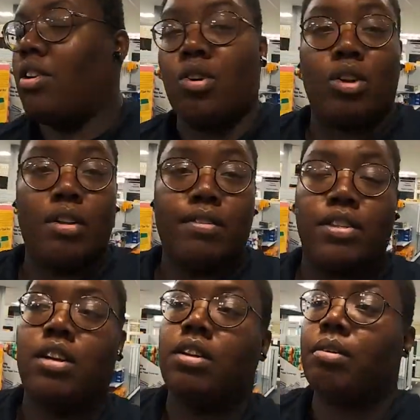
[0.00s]
or
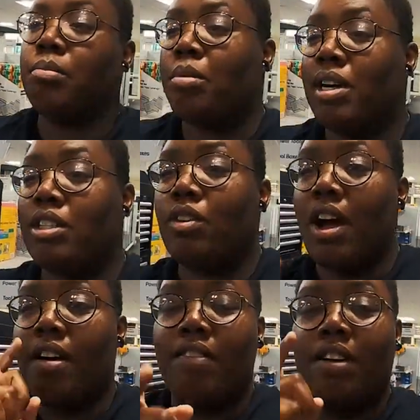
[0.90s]
gloves, but I do
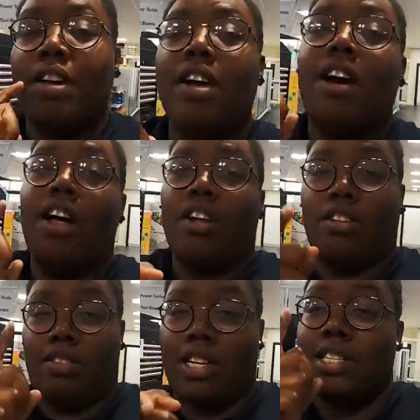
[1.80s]
have a
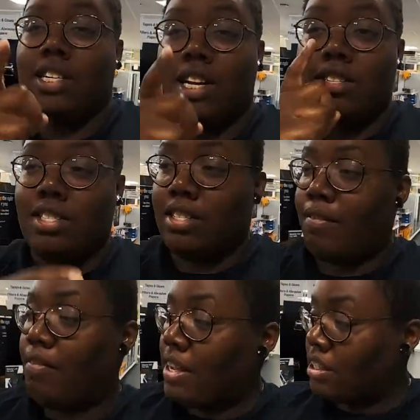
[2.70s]
lot of sanitizer and
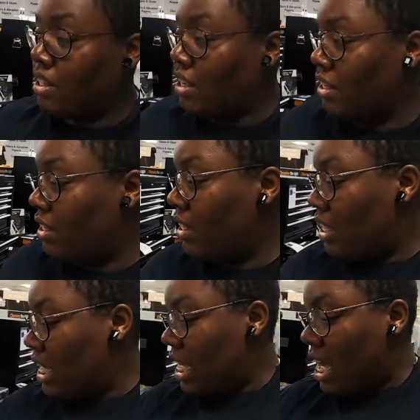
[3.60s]
disinfectant,
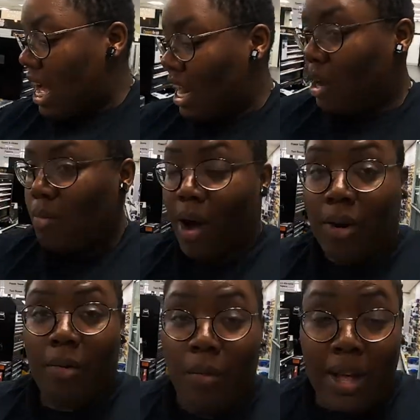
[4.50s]
and I
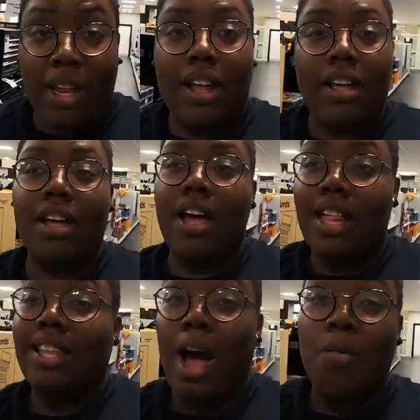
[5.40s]
will
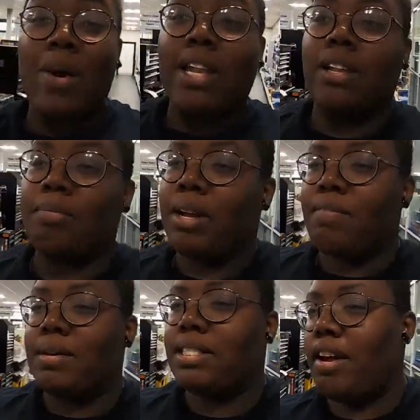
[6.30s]
be
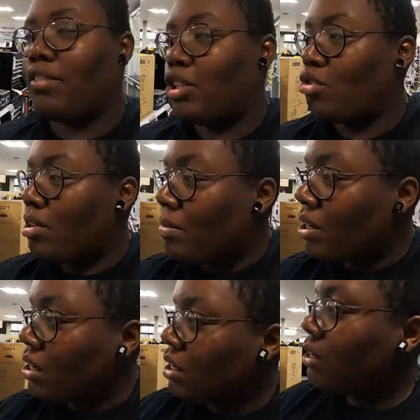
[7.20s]
giving myself the
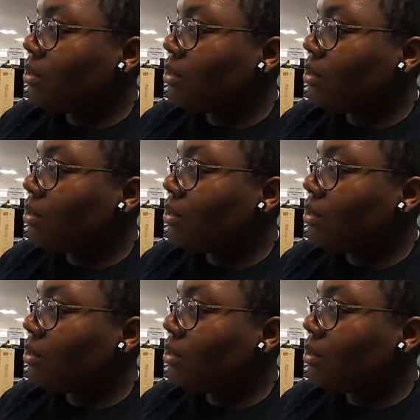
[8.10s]
treatment